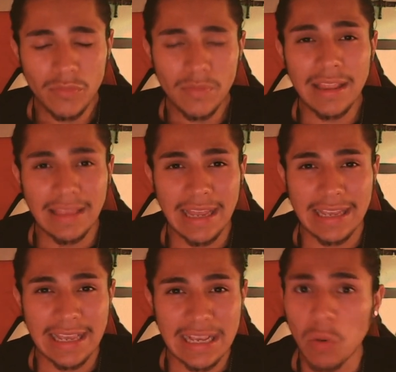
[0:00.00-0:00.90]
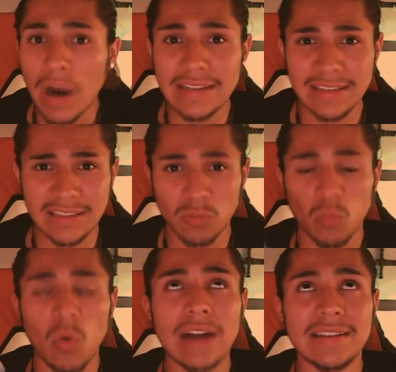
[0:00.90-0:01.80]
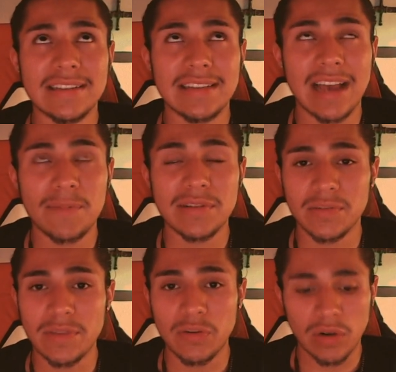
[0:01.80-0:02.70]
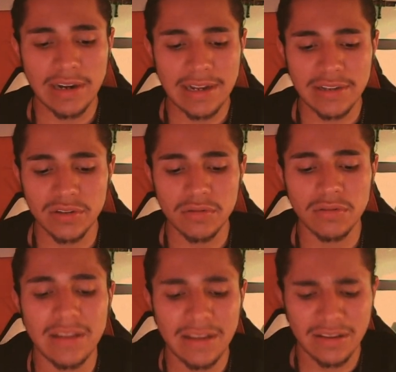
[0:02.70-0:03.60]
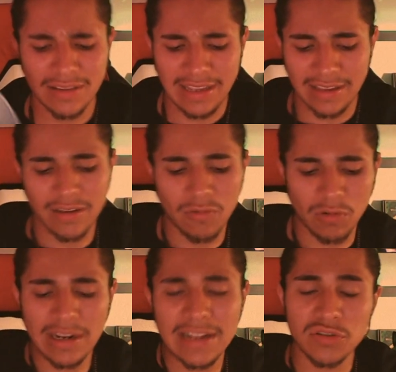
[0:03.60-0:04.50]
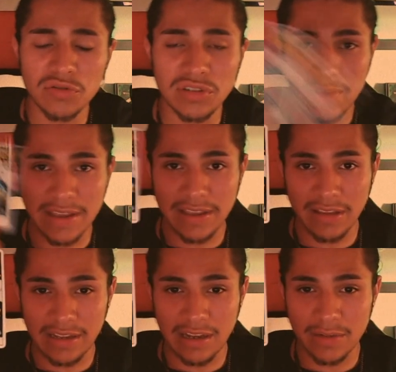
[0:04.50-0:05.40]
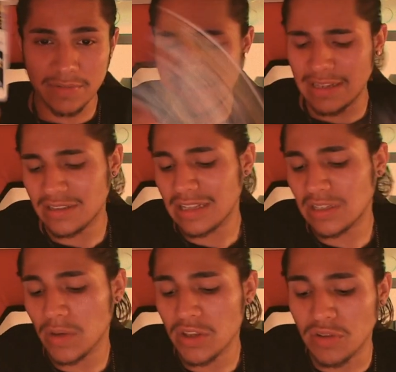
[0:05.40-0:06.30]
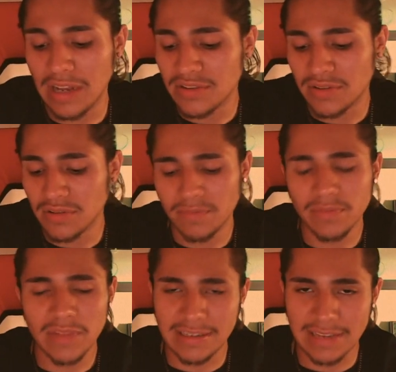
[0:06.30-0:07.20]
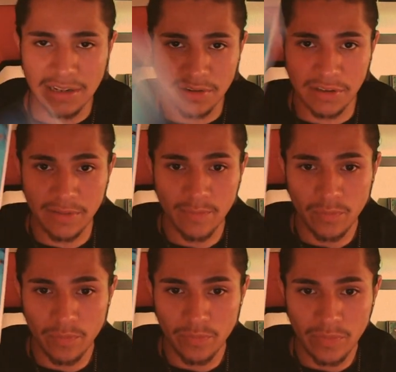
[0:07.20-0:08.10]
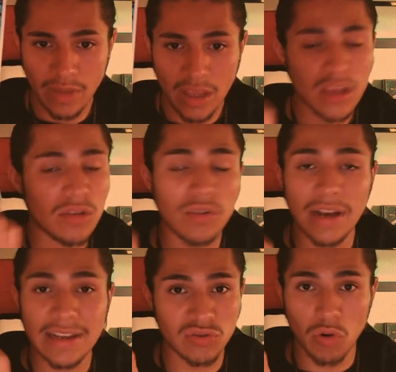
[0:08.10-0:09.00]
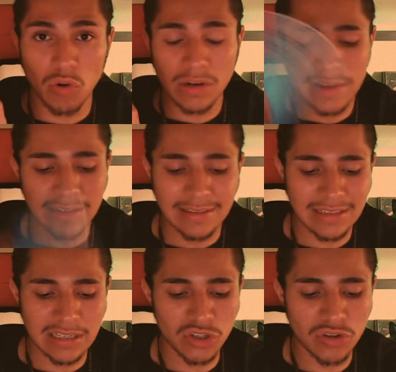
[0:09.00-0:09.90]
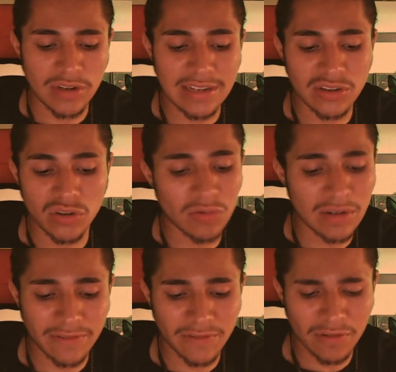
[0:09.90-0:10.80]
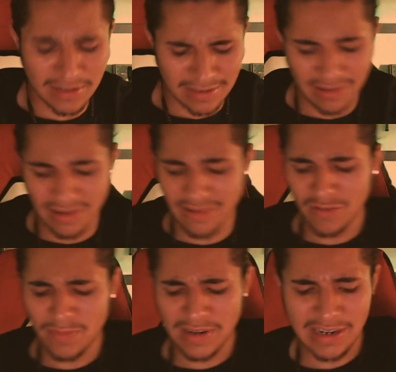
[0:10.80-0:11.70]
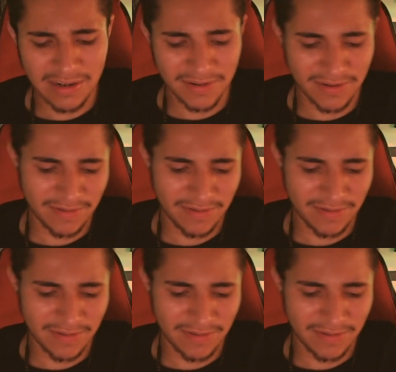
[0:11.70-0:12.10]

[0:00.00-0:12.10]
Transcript: Like, why is this, why does this happen to me? What did I do? Like, what did I do to make it like come to this? That's why you guys don't, exactly, you guys don't want to make a decision. You guys don't want to focus on love. Oh my gosh.